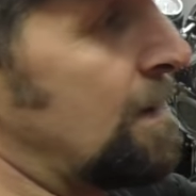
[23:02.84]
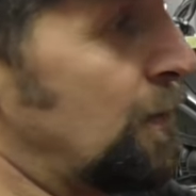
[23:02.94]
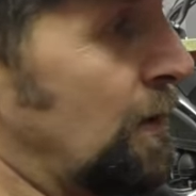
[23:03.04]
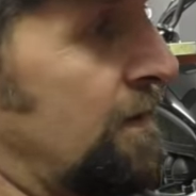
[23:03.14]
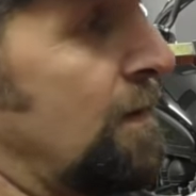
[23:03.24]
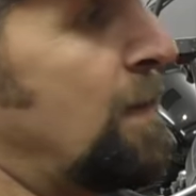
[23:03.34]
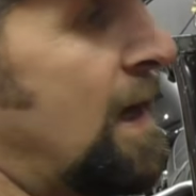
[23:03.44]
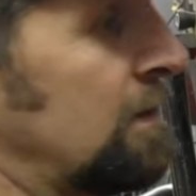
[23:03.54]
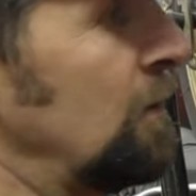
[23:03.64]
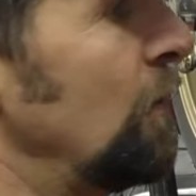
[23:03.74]
and putting the
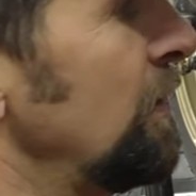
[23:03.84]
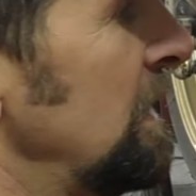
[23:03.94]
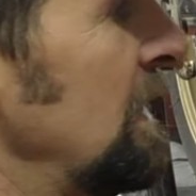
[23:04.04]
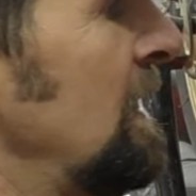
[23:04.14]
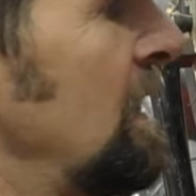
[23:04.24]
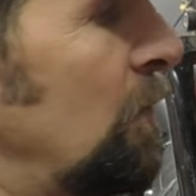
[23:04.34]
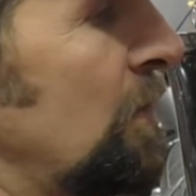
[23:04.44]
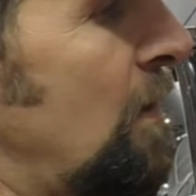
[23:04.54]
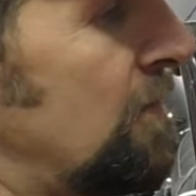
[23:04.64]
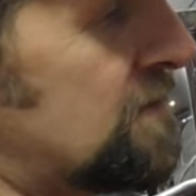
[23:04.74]
panel on,
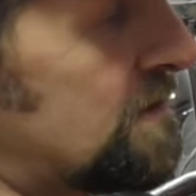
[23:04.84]
although I've